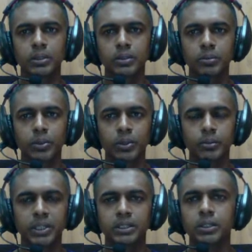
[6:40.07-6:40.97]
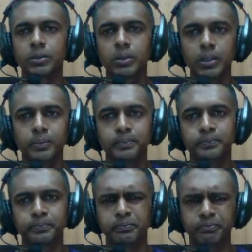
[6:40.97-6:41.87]
automation tool.
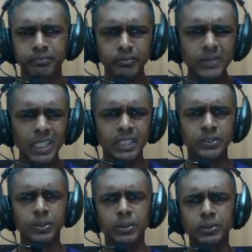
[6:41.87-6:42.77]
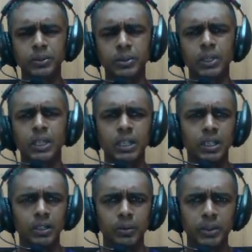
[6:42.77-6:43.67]
It's also
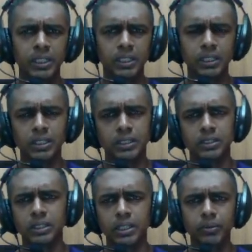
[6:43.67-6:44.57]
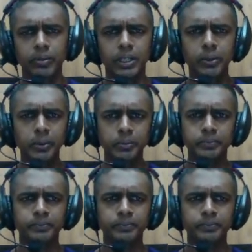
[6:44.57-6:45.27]
open in the new window.